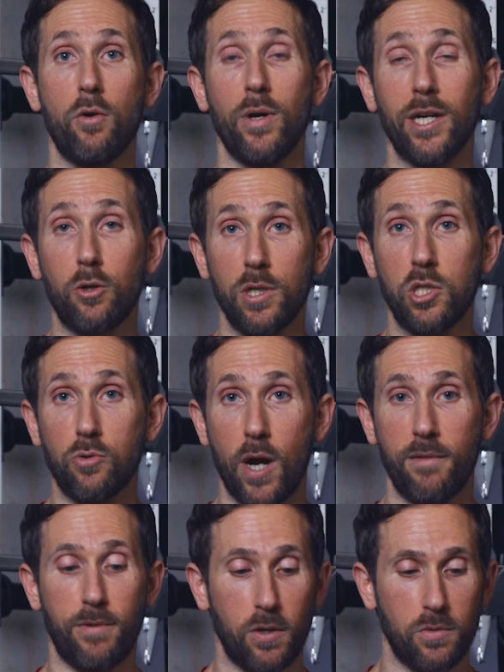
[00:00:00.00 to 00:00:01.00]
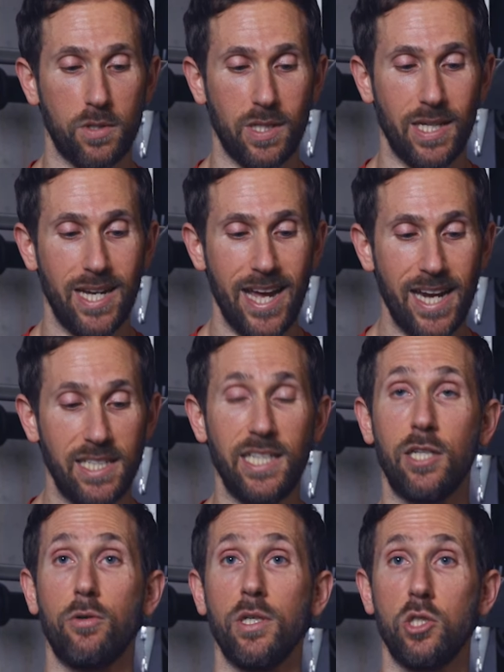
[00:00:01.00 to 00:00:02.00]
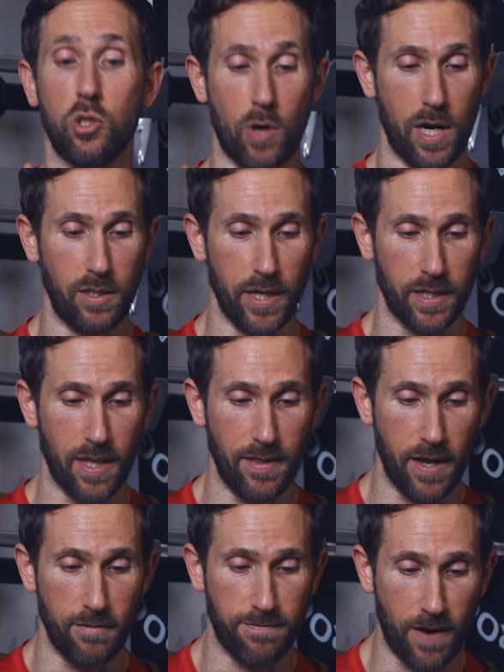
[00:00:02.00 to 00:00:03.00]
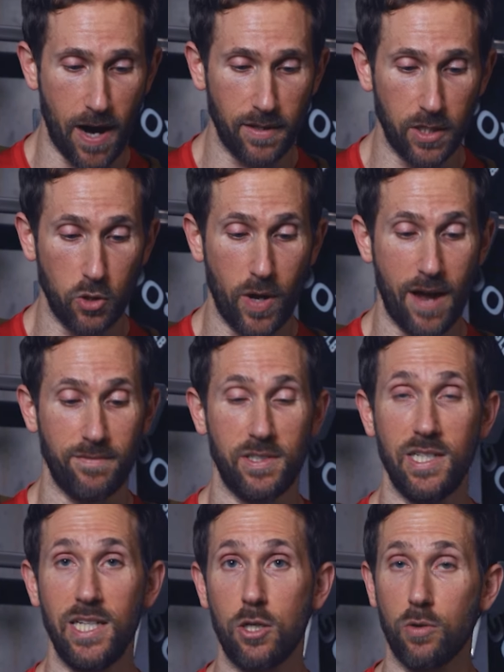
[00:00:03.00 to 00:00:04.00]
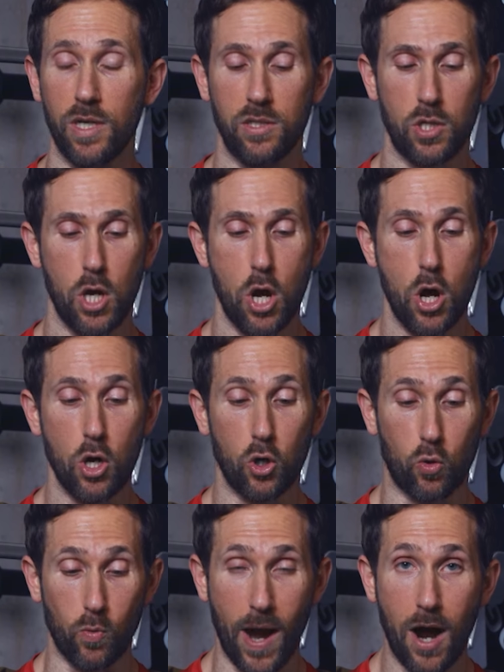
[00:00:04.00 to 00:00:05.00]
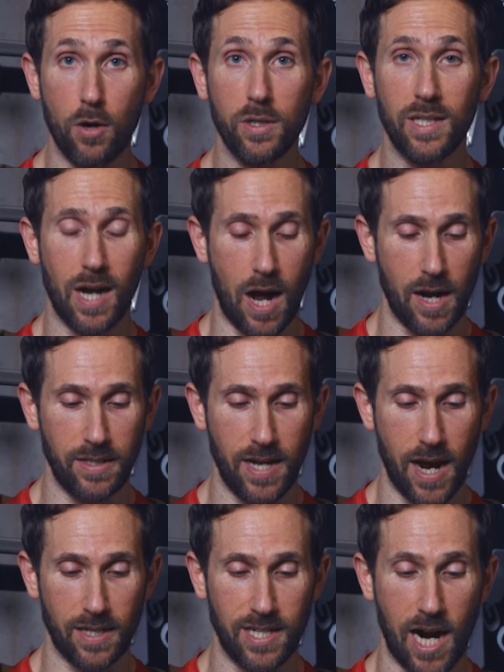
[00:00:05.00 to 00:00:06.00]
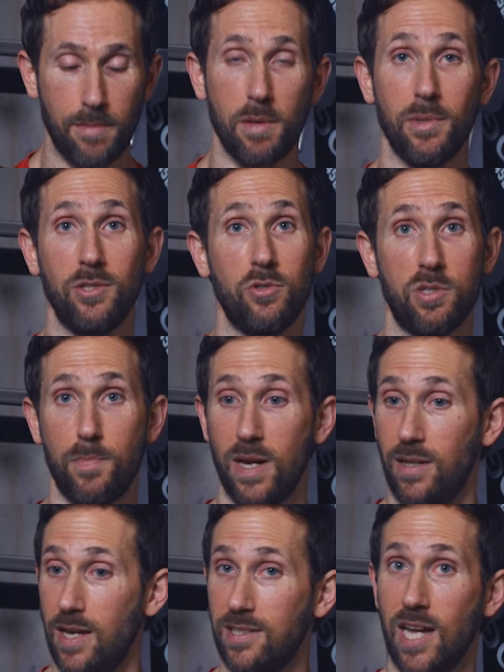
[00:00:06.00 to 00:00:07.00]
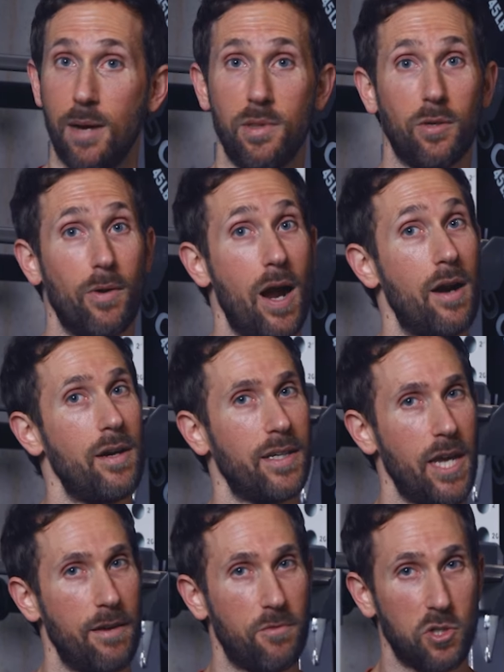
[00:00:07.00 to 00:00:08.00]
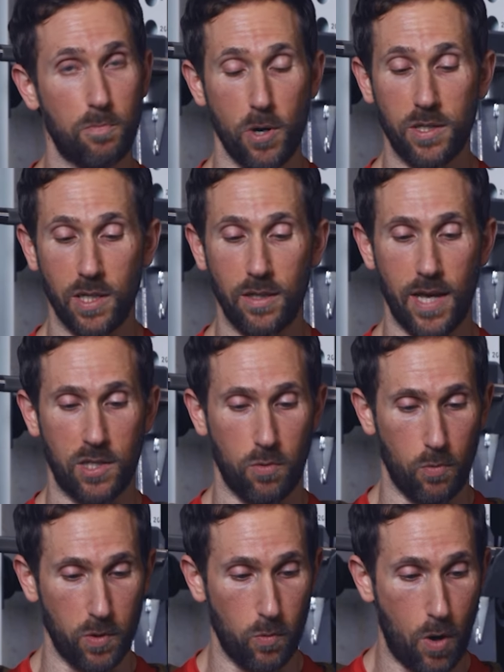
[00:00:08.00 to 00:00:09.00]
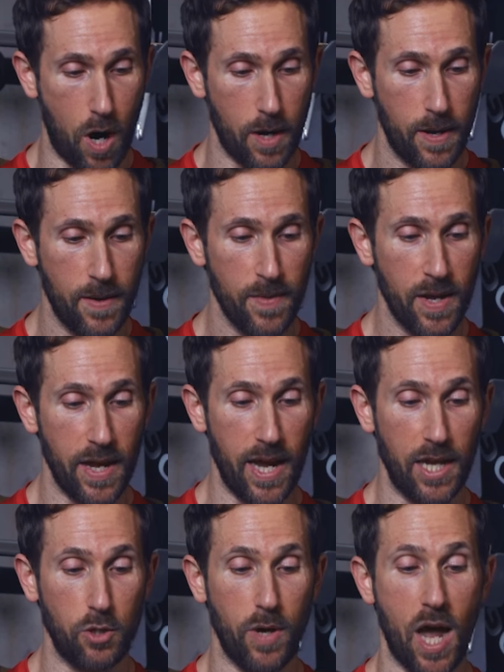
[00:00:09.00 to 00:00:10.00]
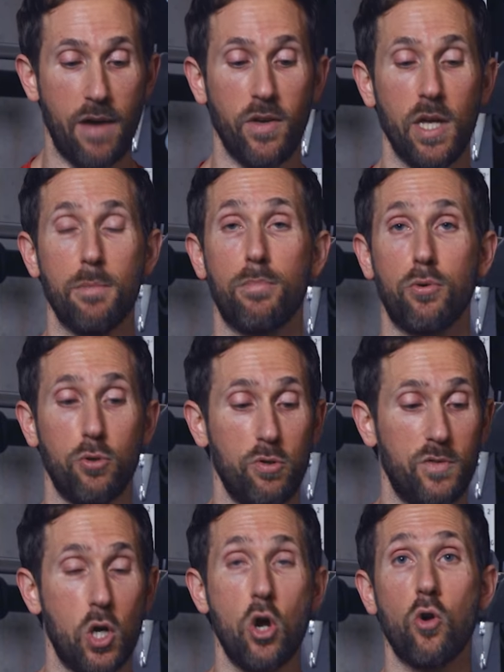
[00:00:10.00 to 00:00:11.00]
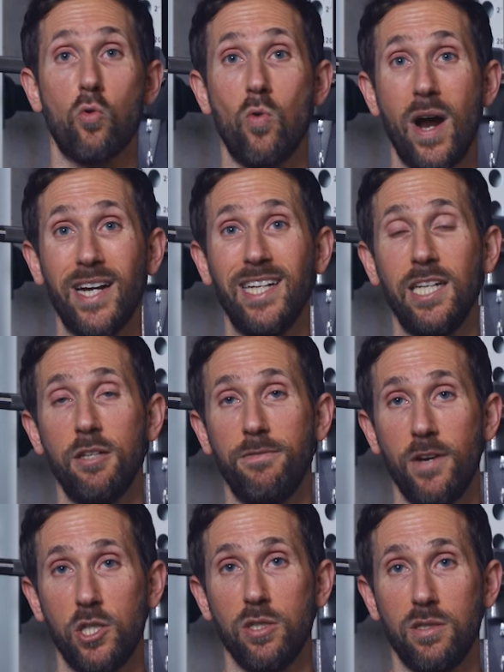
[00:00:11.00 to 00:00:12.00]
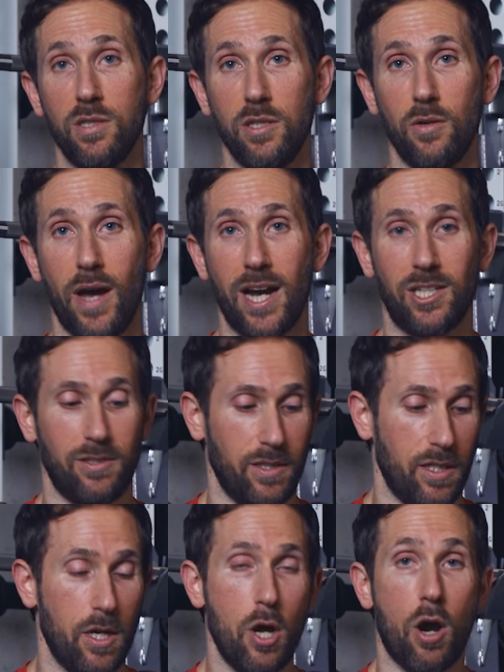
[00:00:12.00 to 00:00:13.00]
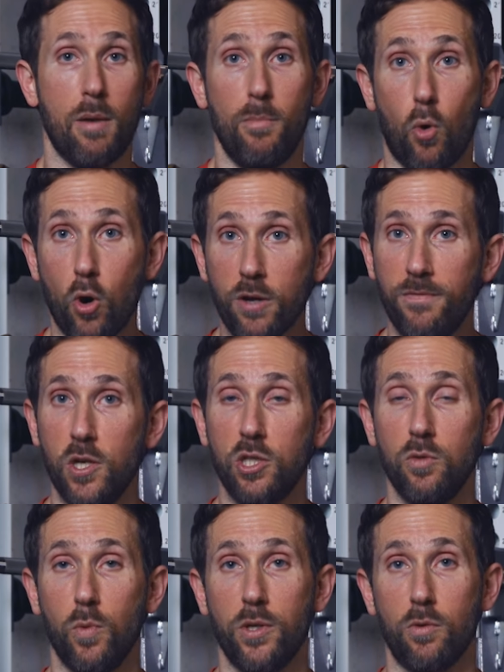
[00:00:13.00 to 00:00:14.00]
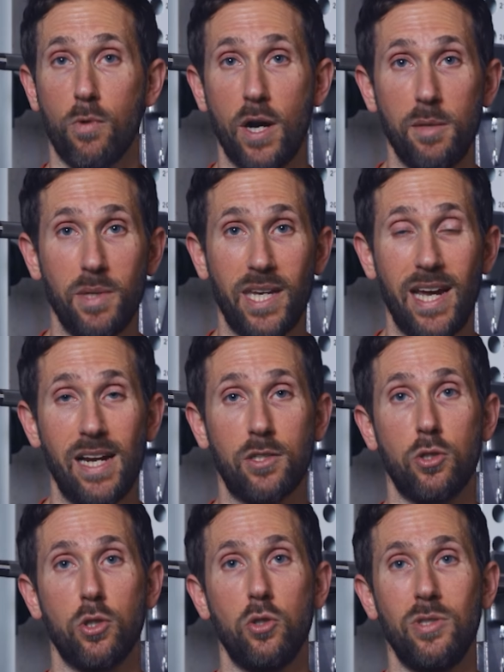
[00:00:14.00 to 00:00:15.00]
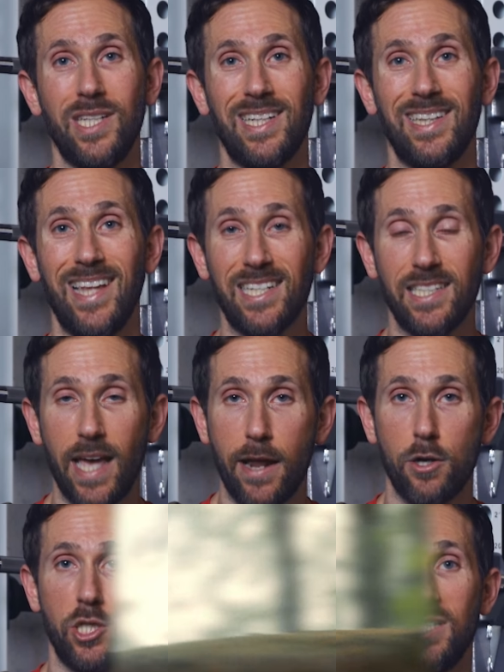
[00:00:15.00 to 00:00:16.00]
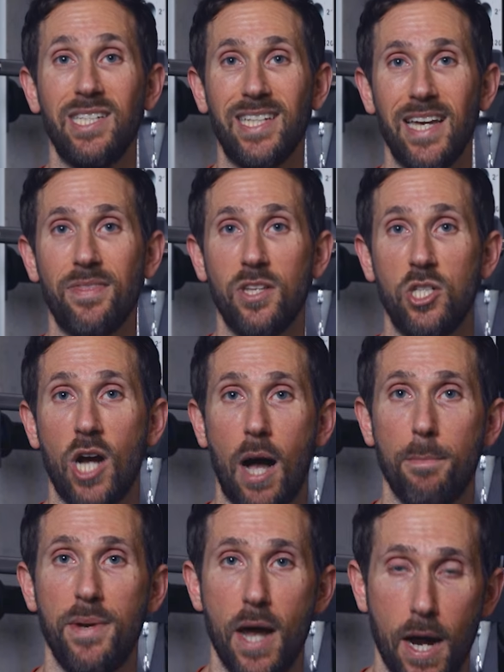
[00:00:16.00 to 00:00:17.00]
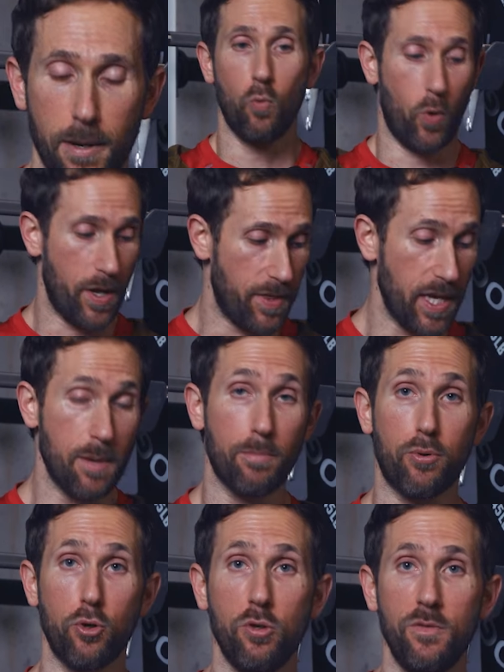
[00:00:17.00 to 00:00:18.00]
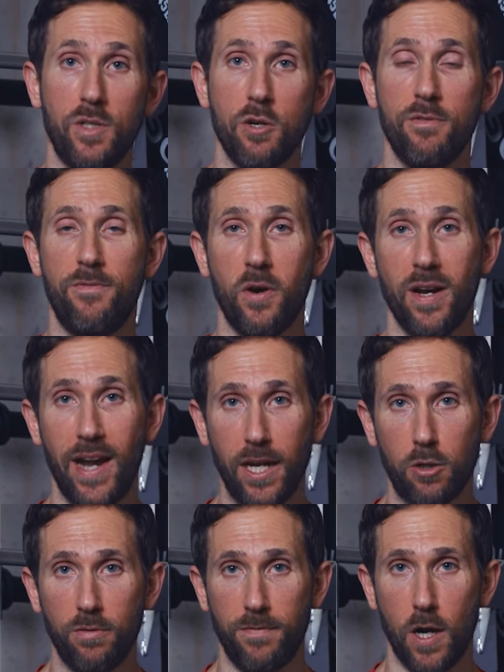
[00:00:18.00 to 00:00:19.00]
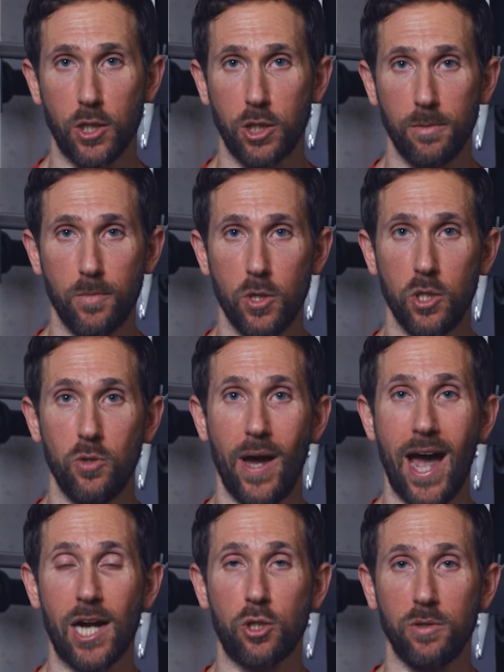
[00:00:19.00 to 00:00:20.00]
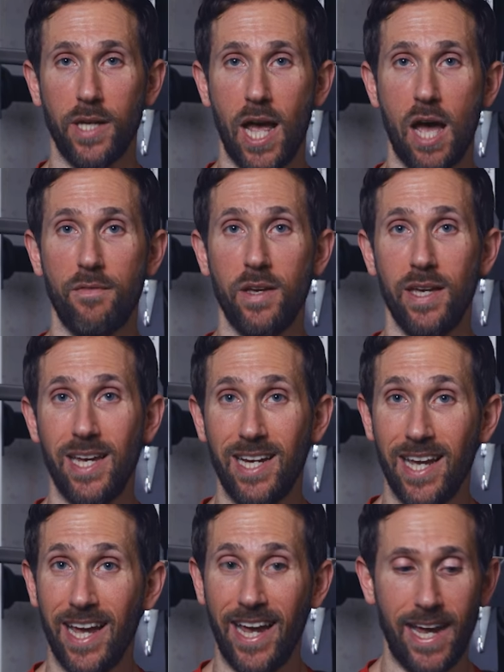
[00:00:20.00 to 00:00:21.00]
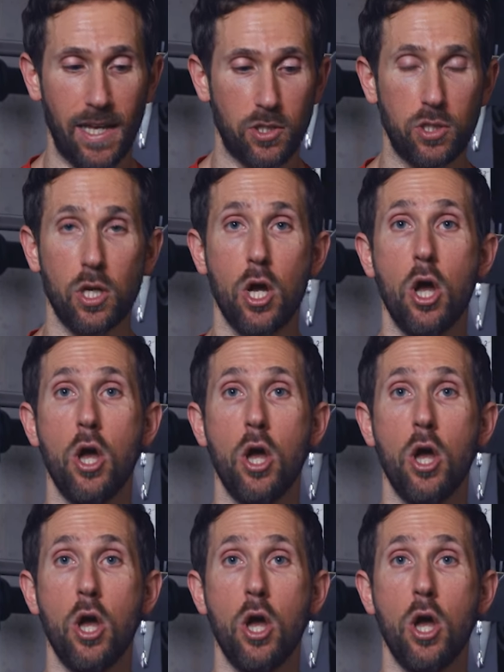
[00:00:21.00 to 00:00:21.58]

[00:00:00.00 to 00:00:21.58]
or increased stride frequency and decreased stride length. And then finally, you have decreased ground contact time. That means you spend less time in the ground, again, for sprinting. That's what we want. And you have improved running efficiency. You actually are more efficient with your running mechanics. You're using less energy to get the job done. With improved foot and ankle function, you actually have enhanced